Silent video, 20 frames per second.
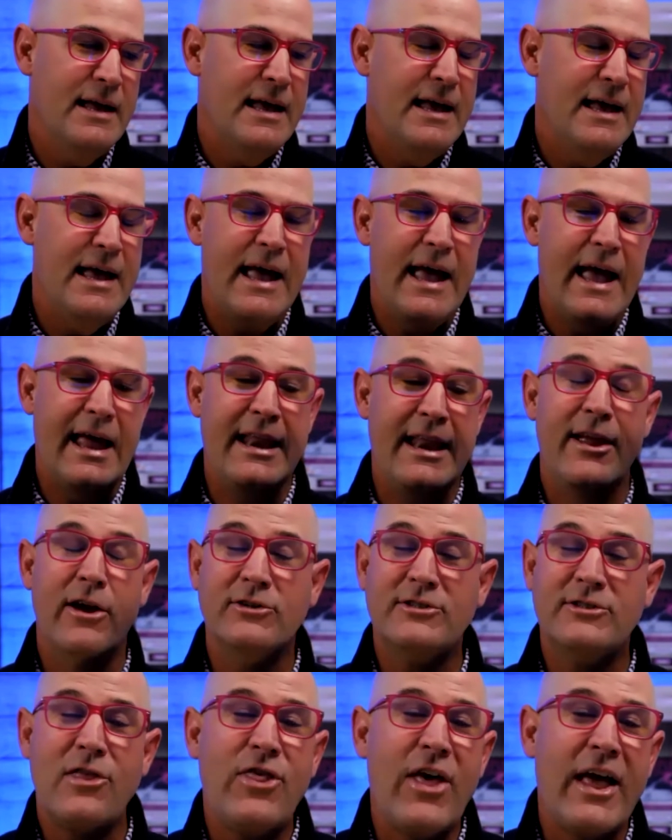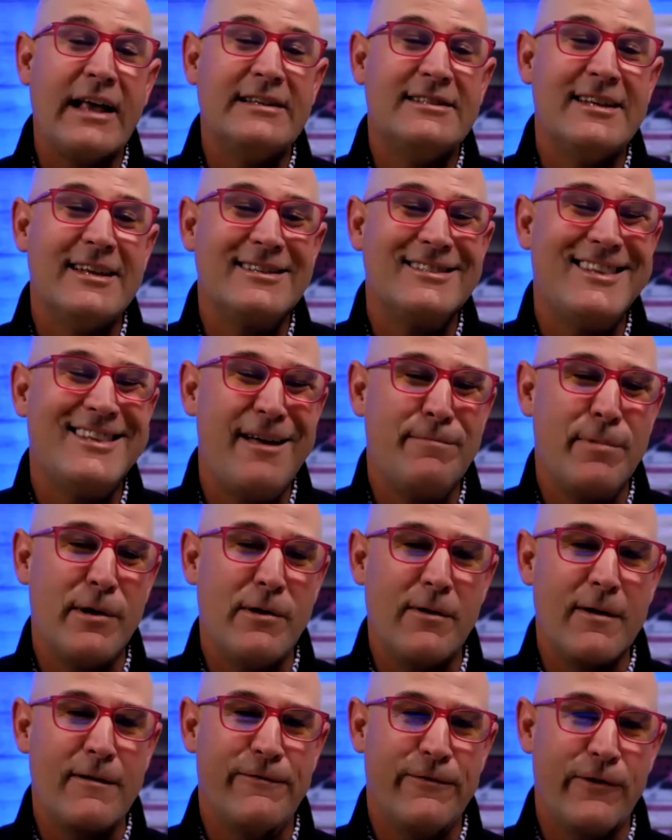And here's the thing, since they've been
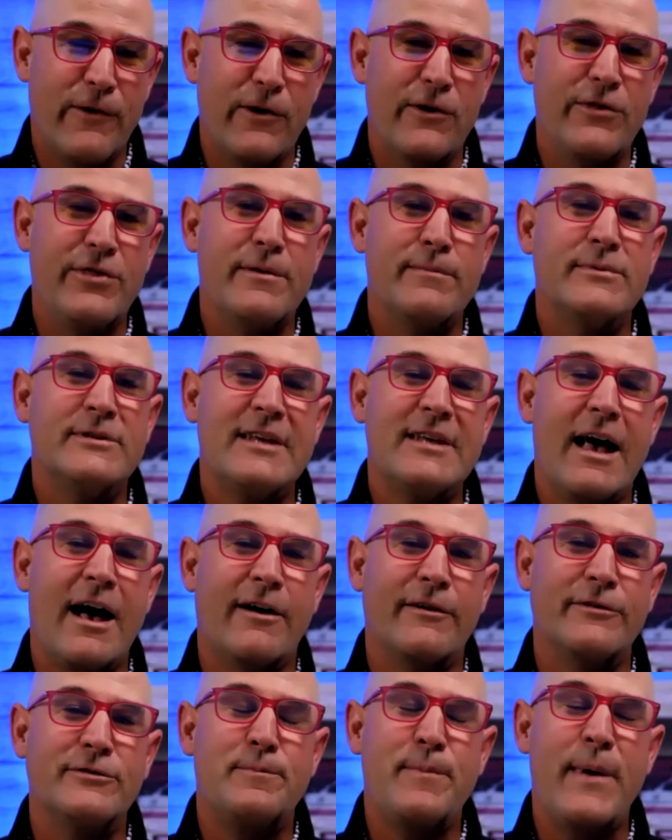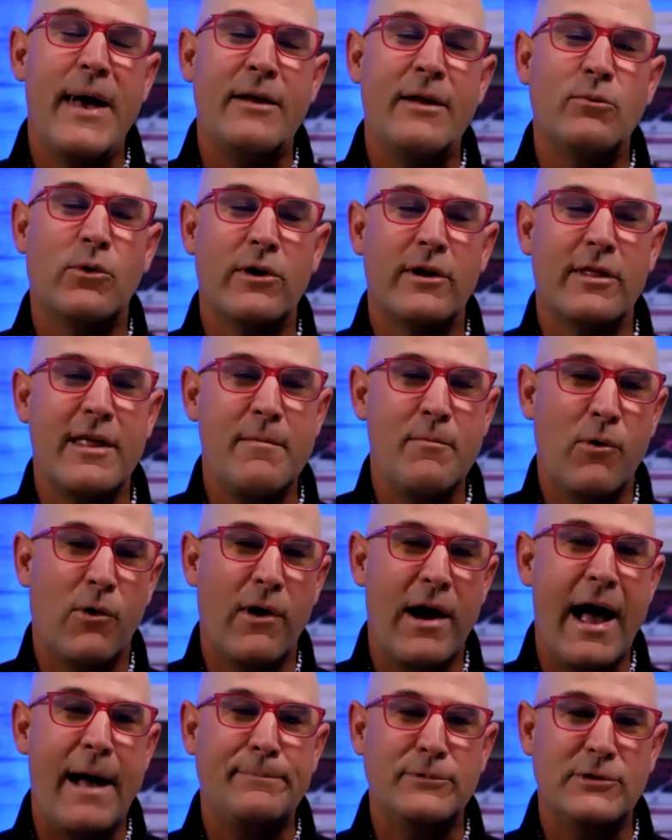referred themselves, Ben, what are they more
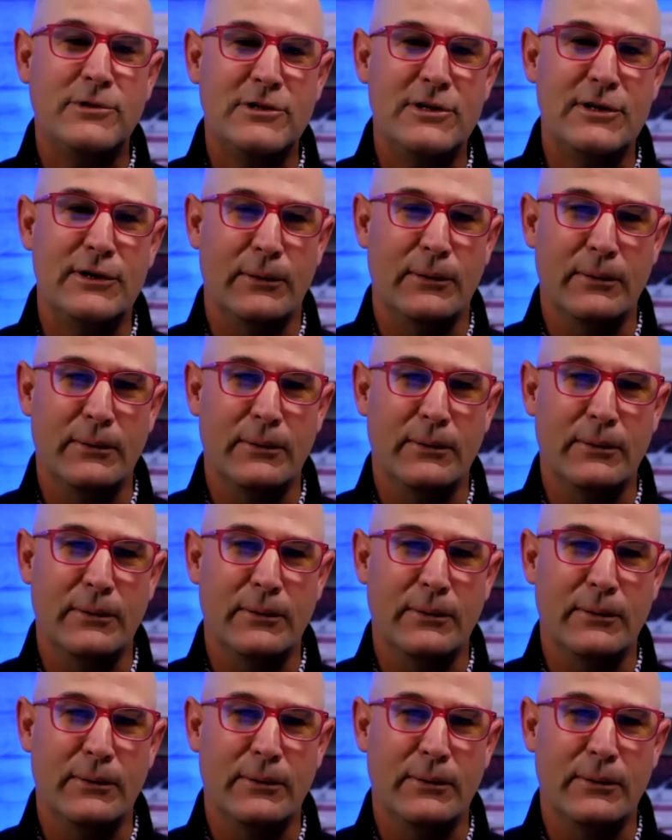apt to do?